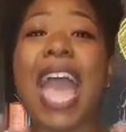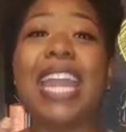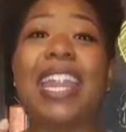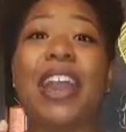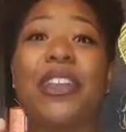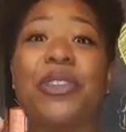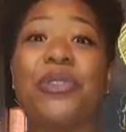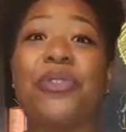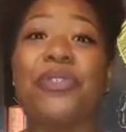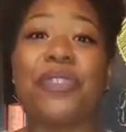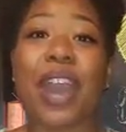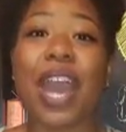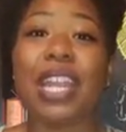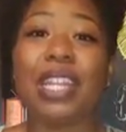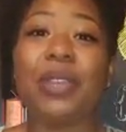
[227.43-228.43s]
and now you
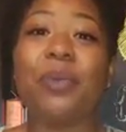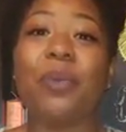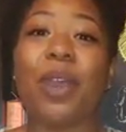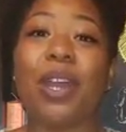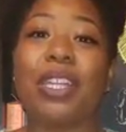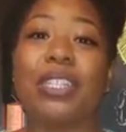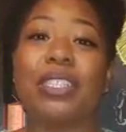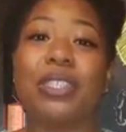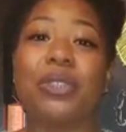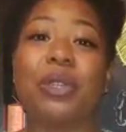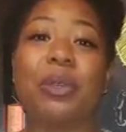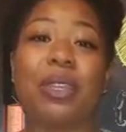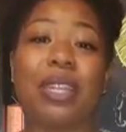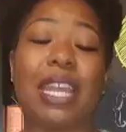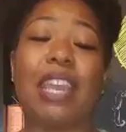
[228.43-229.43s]
finally want to do
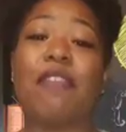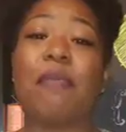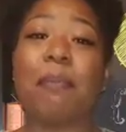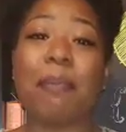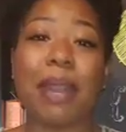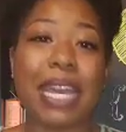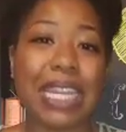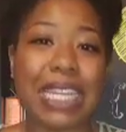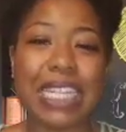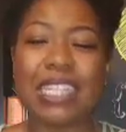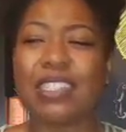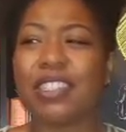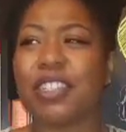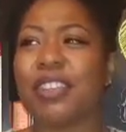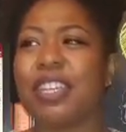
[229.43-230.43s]
it. If money
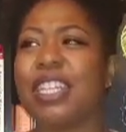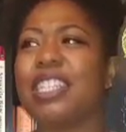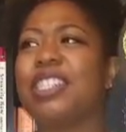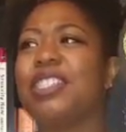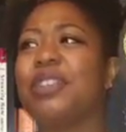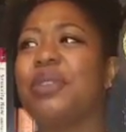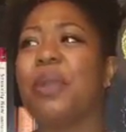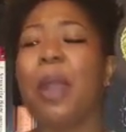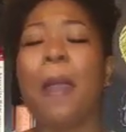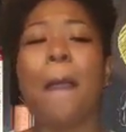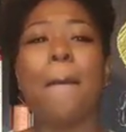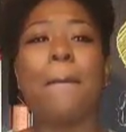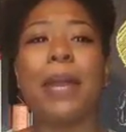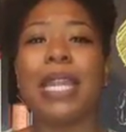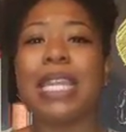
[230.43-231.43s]
is your issue,
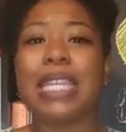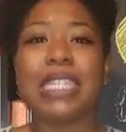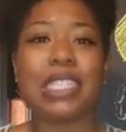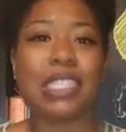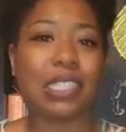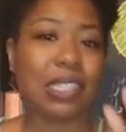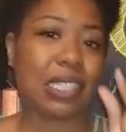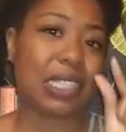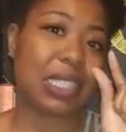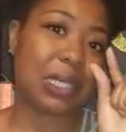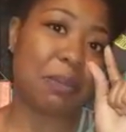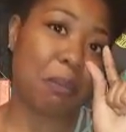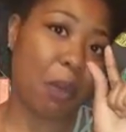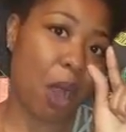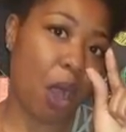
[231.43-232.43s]
money is just a
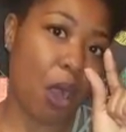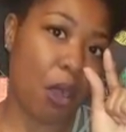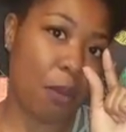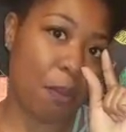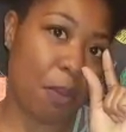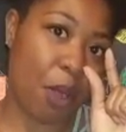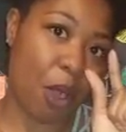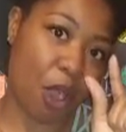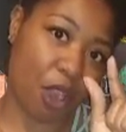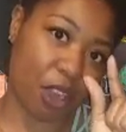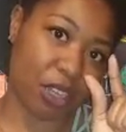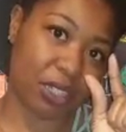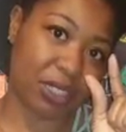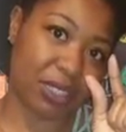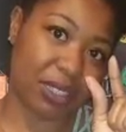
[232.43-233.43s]
small
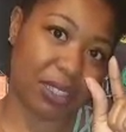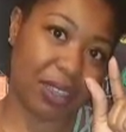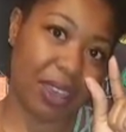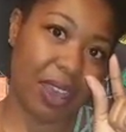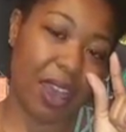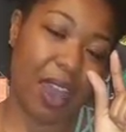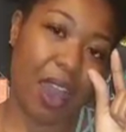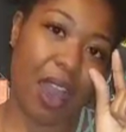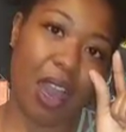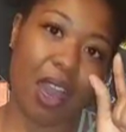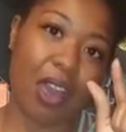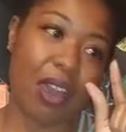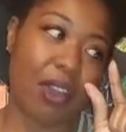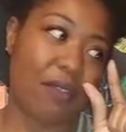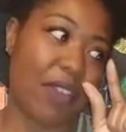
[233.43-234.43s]
part
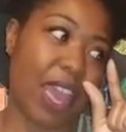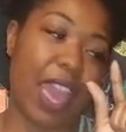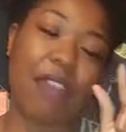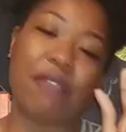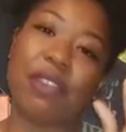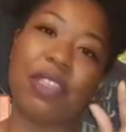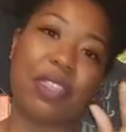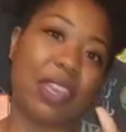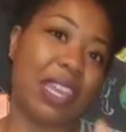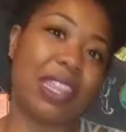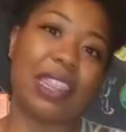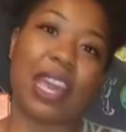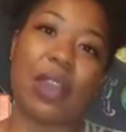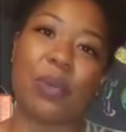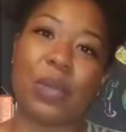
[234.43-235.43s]
of
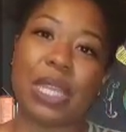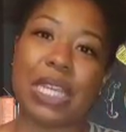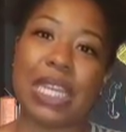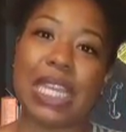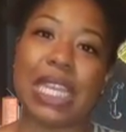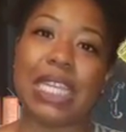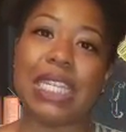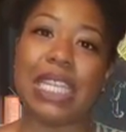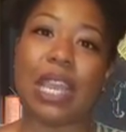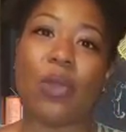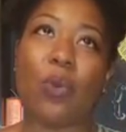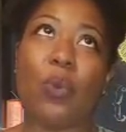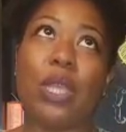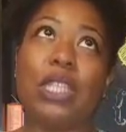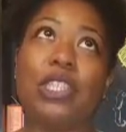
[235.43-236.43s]
everything that we need,
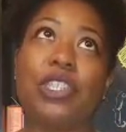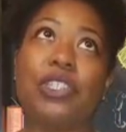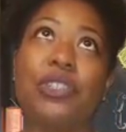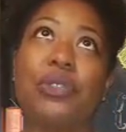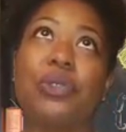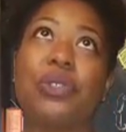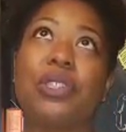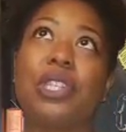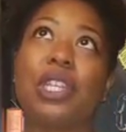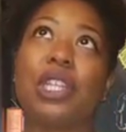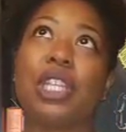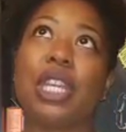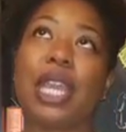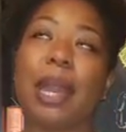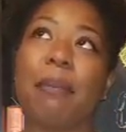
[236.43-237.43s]
yet we choose to
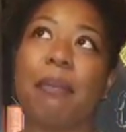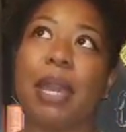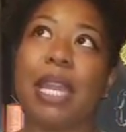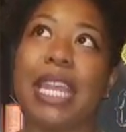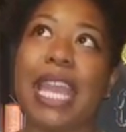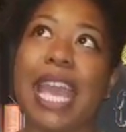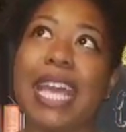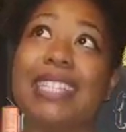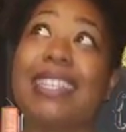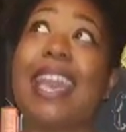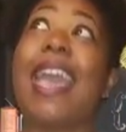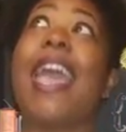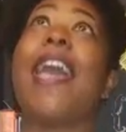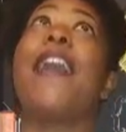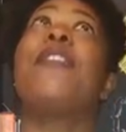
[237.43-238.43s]
look at money as
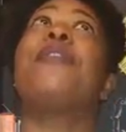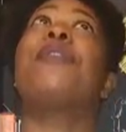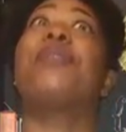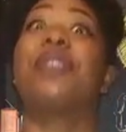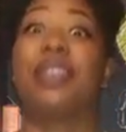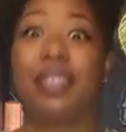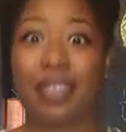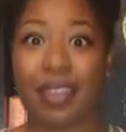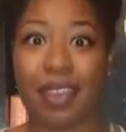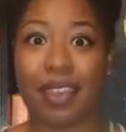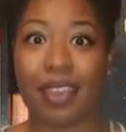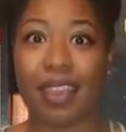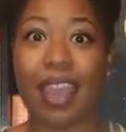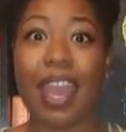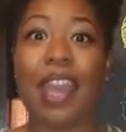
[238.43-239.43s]

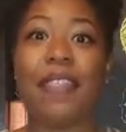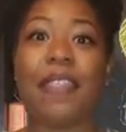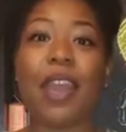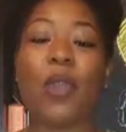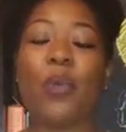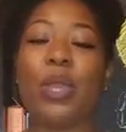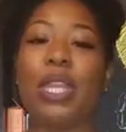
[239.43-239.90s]
everything that